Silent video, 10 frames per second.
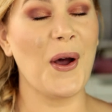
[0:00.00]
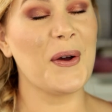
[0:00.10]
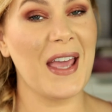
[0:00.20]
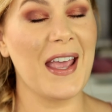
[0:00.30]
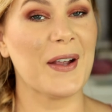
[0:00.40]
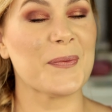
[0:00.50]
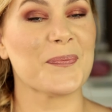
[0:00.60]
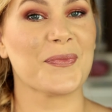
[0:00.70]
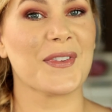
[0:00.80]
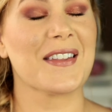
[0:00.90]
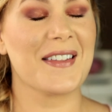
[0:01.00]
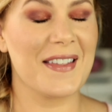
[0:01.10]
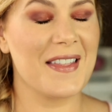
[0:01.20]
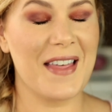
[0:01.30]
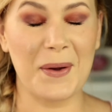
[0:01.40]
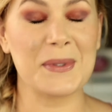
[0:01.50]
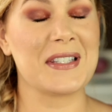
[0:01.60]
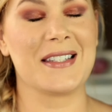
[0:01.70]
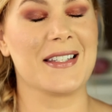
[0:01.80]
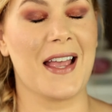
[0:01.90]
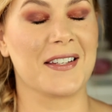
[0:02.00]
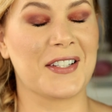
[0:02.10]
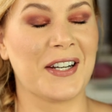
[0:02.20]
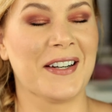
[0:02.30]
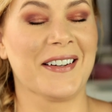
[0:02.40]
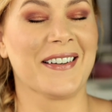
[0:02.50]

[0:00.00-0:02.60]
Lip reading: Okay, that was a disaster.